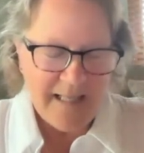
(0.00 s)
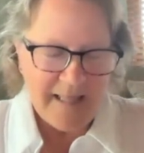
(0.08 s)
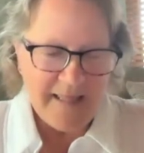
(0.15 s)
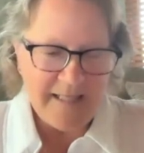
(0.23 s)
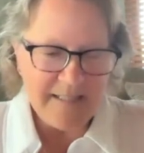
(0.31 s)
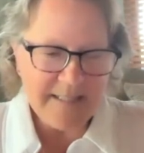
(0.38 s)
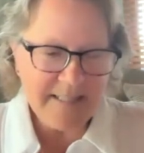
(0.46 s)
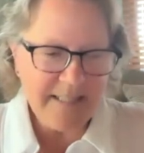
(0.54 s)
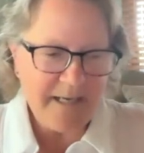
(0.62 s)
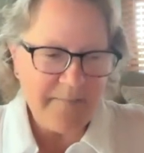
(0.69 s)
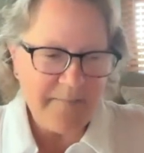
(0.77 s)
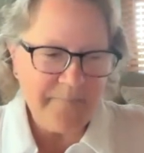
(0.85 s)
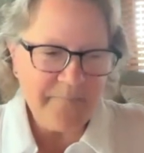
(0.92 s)
this,
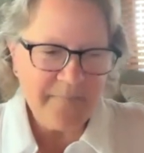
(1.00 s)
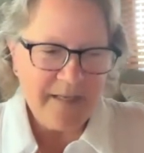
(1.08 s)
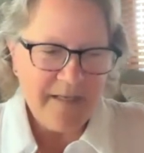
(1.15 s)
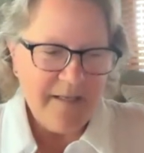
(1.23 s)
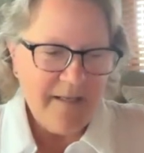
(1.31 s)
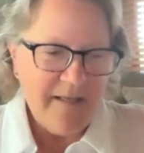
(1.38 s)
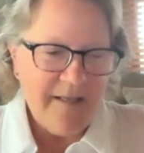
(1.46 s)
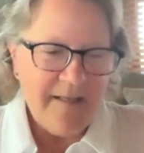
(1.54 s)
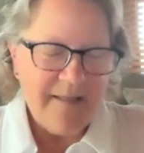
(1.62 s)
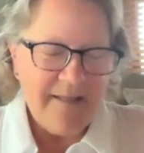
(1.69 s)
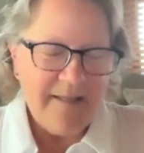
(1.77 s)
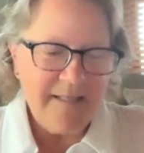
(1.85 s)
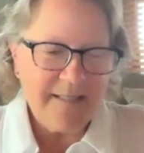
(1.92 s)
um,
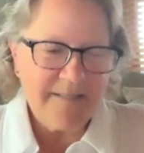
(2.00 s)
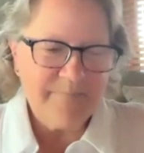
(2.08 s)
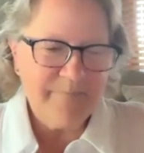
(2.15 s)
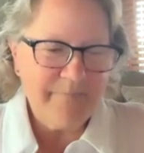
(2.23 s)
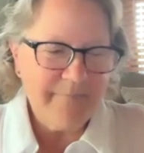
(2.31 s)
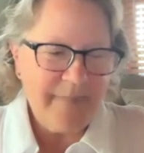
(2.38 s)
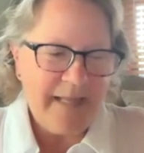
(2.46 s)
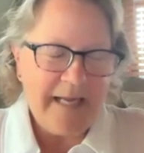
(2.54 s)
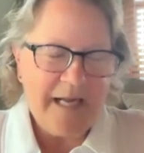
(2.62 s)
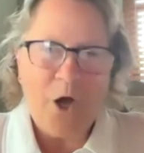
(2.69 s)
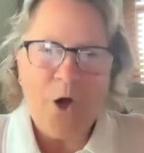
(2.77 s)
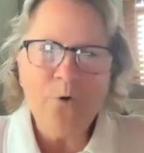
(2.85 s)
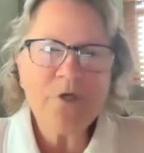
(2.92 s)
this
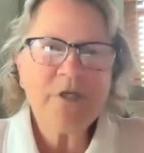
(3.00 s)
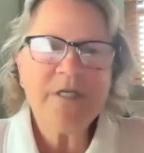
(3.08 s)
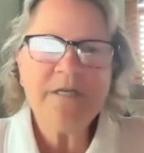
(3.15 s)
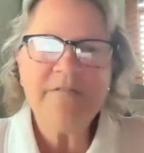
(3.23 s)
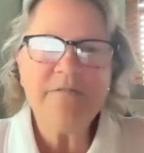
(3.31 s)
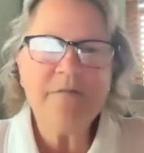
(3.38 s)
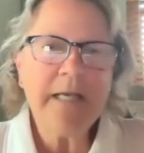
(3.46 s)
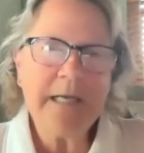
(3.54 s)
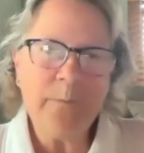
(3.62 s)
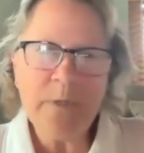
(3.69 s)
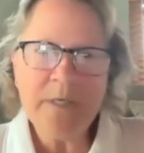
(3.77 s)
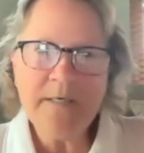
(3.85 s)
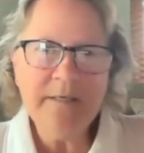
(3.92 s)
like ocean of
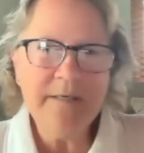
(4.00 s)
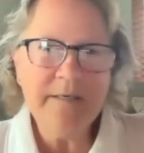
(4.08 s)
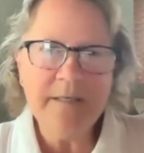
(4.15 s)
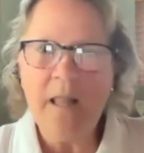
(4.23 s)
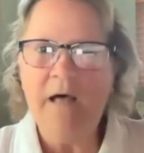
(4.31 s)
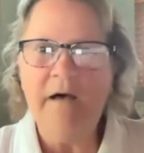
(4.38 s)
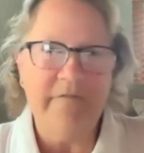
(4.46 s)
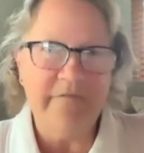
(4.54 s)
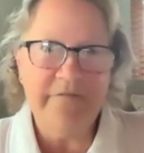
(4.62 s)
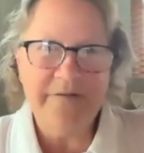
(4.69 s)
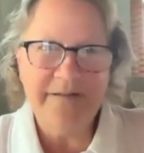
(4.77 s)
liquid love.